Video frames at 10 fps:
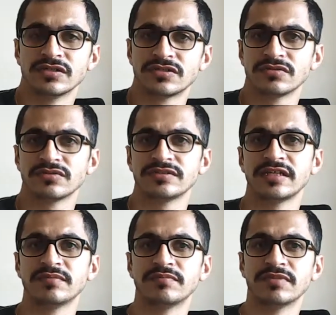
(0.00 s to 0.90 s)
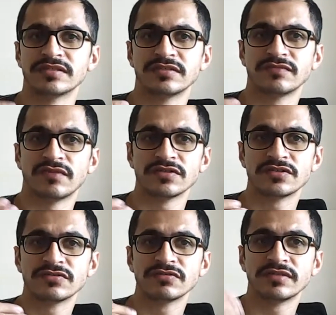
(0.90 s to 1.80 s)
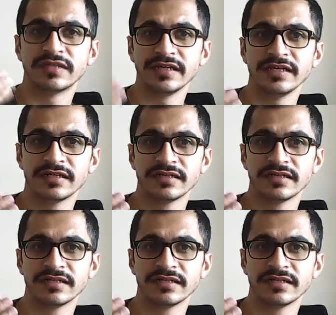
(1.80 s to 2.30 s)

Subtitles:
shows that the person wants to think,